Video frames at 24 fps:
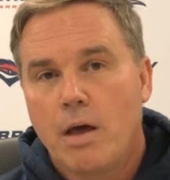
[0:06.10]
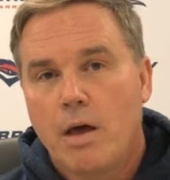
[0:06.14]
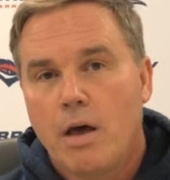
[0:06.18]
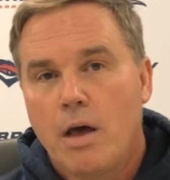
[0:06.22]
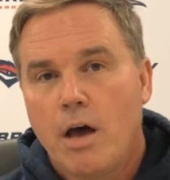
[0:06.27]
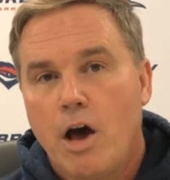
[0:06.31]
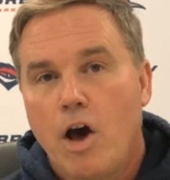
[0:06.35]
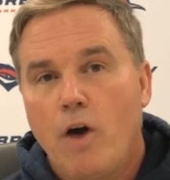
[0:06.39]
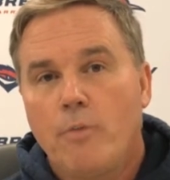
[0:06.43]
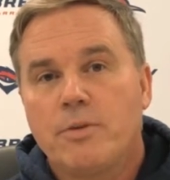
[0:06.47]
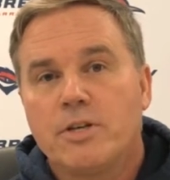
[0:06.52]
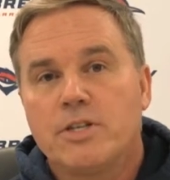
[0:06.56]

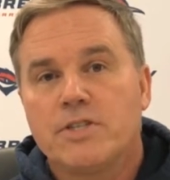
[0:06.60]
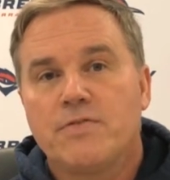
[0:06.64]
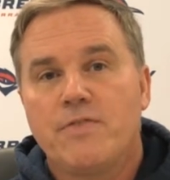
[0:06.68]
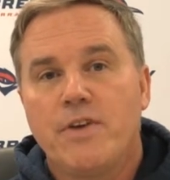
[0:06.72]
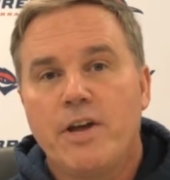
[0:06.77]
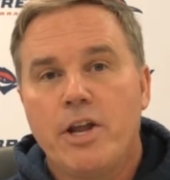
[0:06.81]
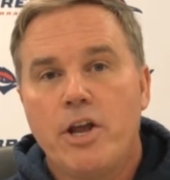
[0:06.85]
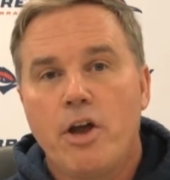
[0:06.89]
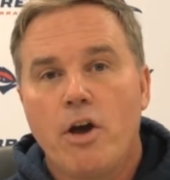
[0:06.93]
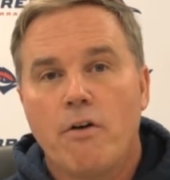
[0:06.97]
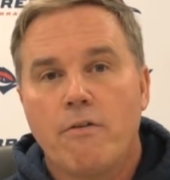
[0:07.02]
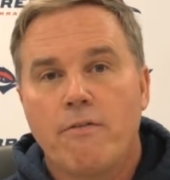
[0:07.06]
I hope this
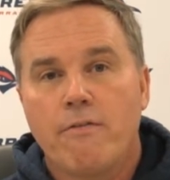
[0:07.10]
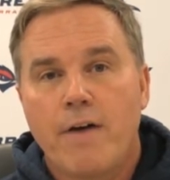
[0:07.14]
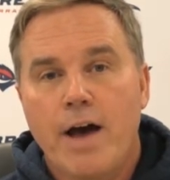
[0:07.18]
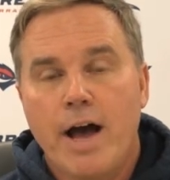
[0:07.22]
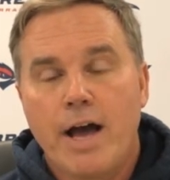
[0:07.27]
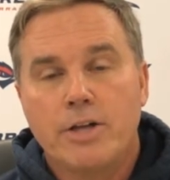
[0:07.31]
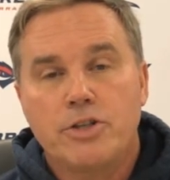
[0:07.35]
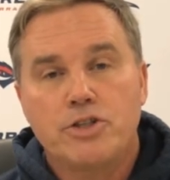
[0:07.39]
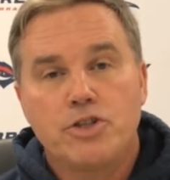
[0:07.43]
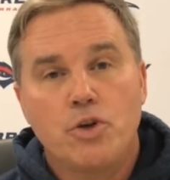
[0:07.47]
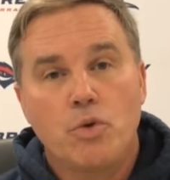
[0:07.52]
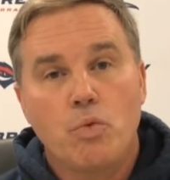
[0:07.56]
video
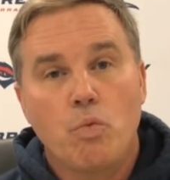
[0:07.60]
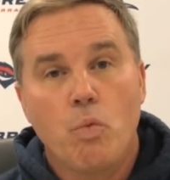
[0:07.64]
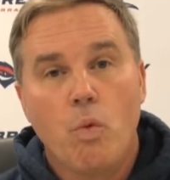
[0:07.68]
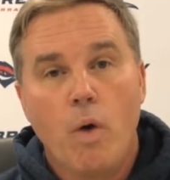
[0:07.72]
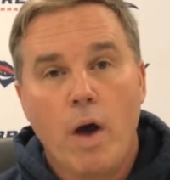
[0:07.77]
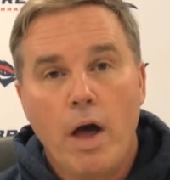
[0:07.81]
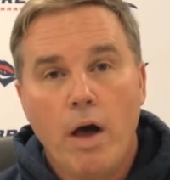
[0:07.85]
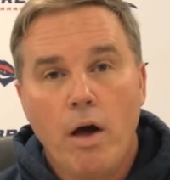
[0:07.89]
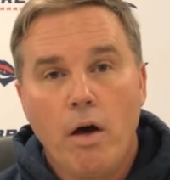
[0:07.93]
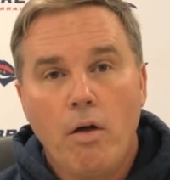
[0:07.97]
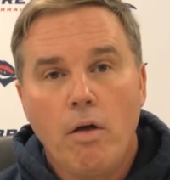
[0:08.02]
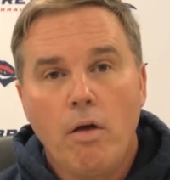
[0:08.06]
finds you
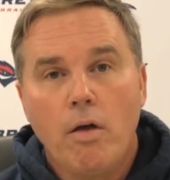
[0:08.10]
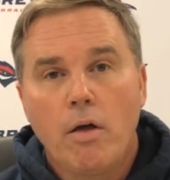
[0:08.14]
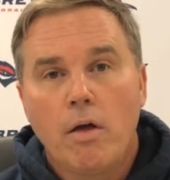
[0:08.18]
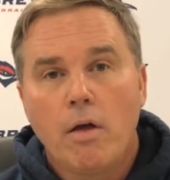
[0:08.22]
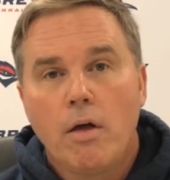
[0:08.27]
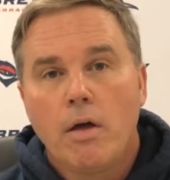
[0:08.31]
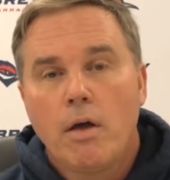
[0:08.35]
well